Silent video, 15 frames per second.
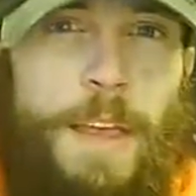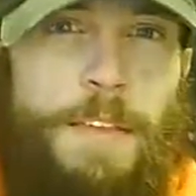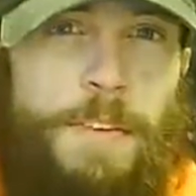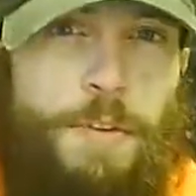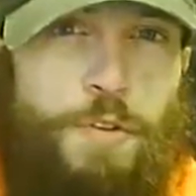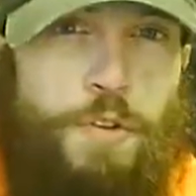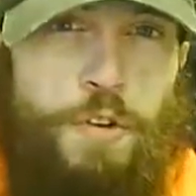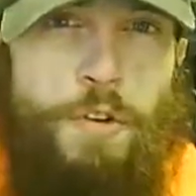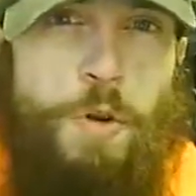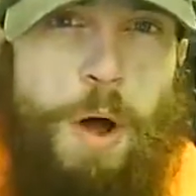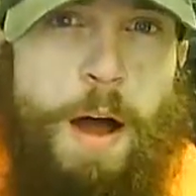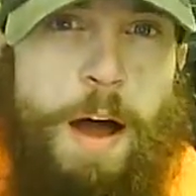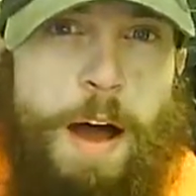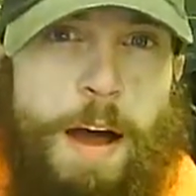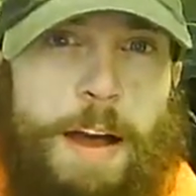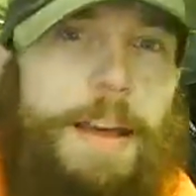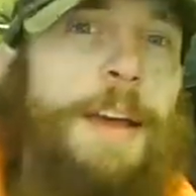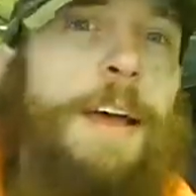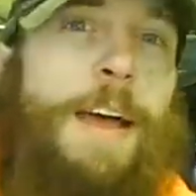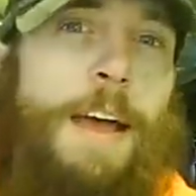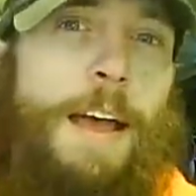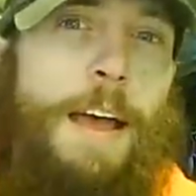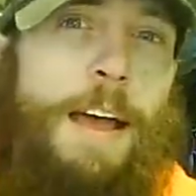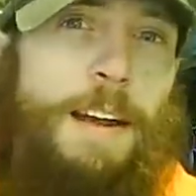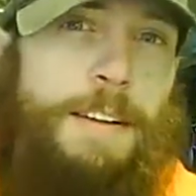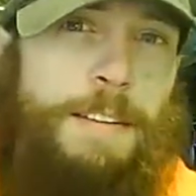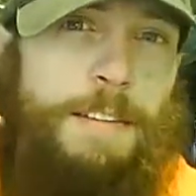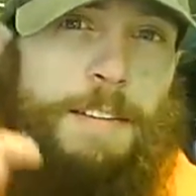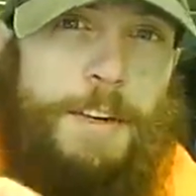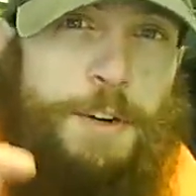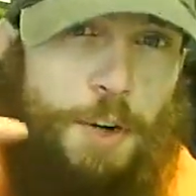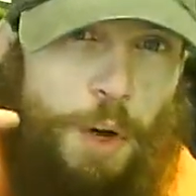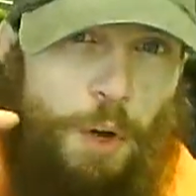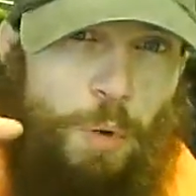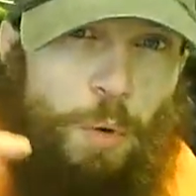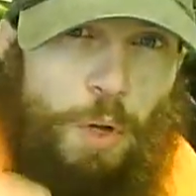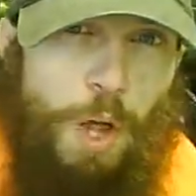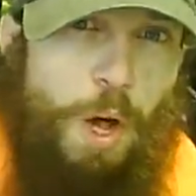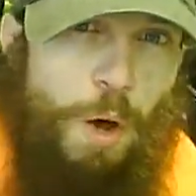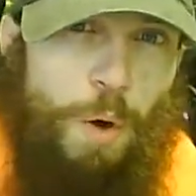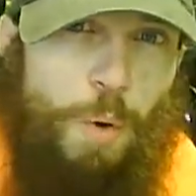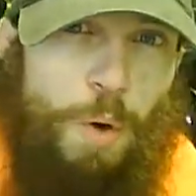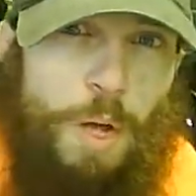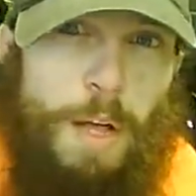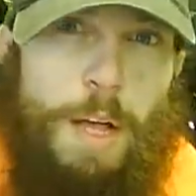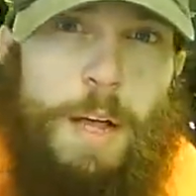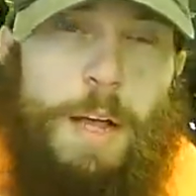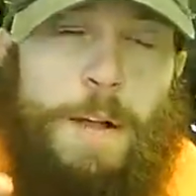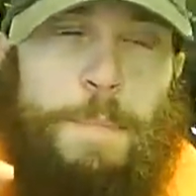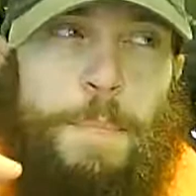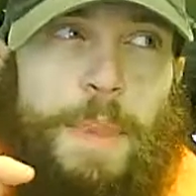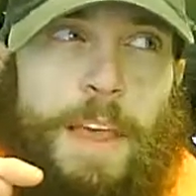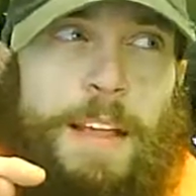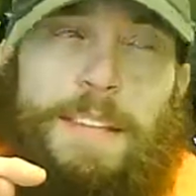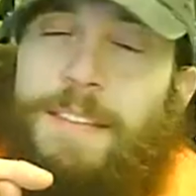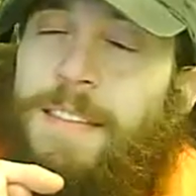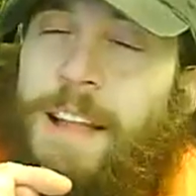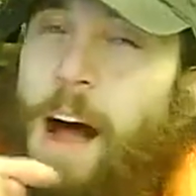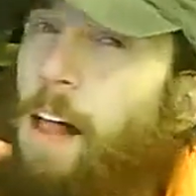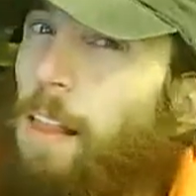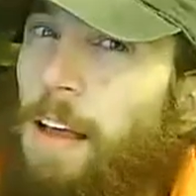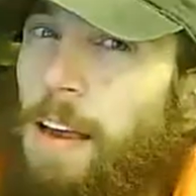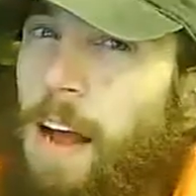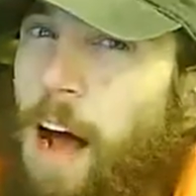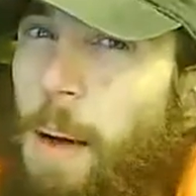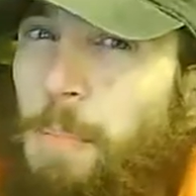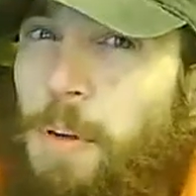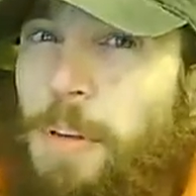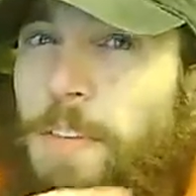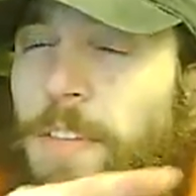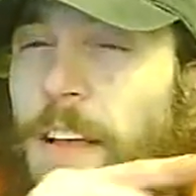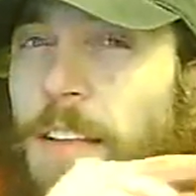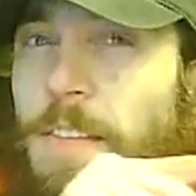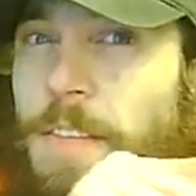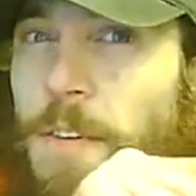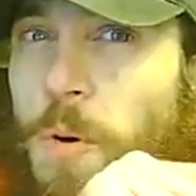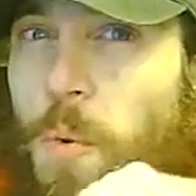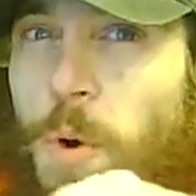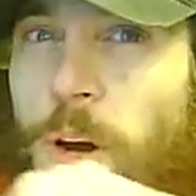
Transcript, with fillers: is a true high and a zero low it's not like an optical sensor